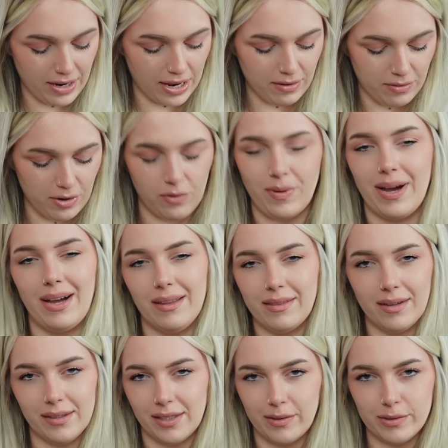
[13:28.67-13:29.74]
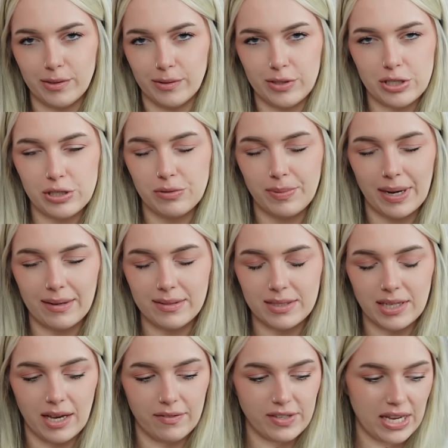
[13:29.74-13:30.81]
I don't know why I thought there was only 2 rounds
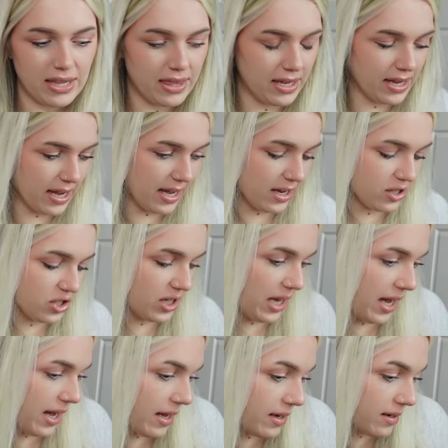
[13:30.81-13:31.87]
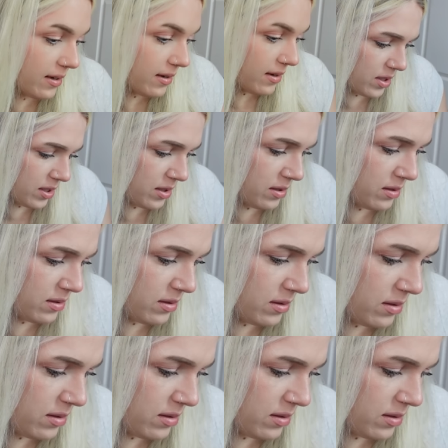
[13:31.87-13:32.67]
left. I think I actually had 1,